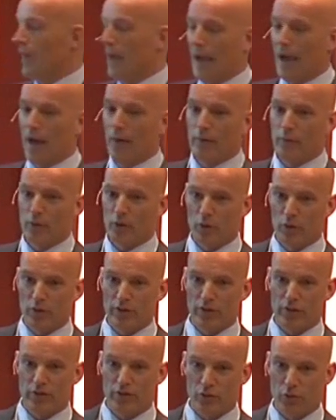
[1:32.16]
How am I going
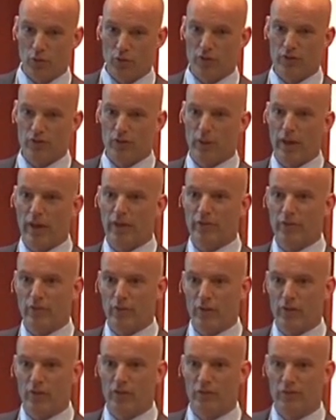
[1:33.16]
to install it? So as
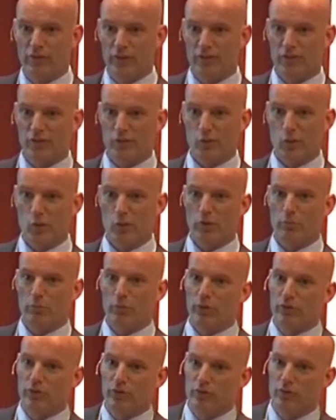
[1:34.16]
an investor or a
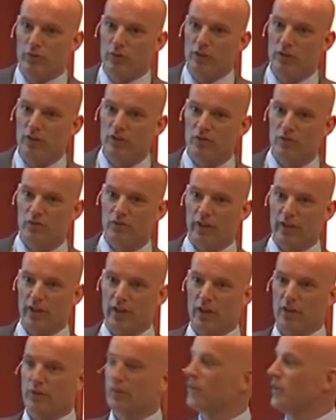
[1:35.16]
person who needs to take
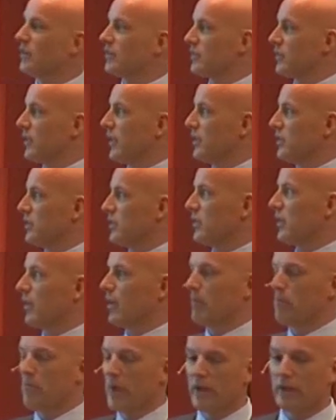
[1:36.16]
care of the installation, there
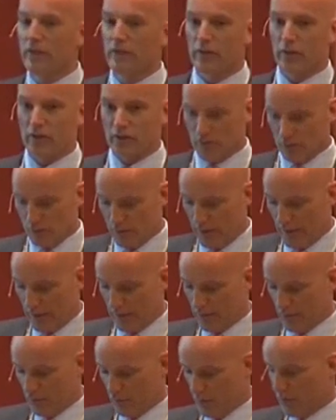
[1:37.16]
are many things to take
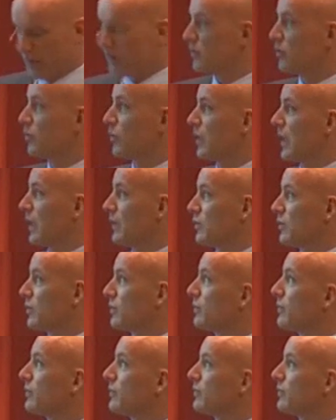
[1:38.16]
into account.